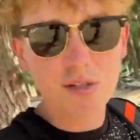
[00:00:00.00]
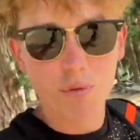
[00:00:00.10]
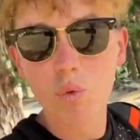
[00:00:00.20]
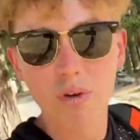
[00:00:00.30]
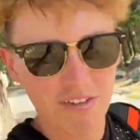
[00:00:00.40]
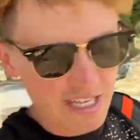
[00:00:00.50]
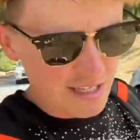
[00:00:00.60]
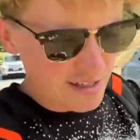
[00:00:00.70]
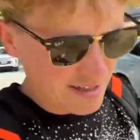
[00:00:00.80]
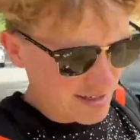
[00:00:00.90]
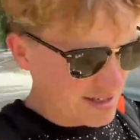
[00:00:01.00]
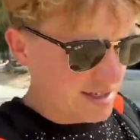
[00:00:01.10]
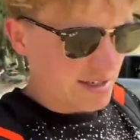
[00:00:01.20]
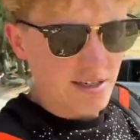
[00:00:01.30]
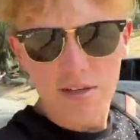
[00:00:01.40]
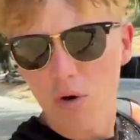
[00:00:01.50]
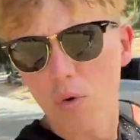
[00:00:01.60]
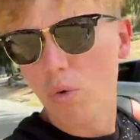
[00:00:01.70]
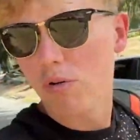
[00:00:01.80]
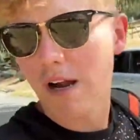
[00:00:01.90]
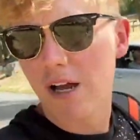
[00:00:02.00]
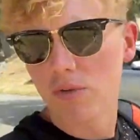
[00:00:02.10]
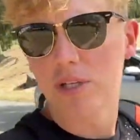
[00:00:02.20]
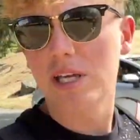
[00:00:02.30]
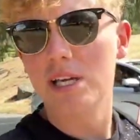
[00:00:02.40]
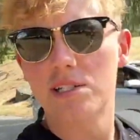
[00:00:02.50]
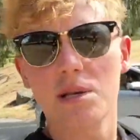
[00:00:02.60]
of all of it. All around, it's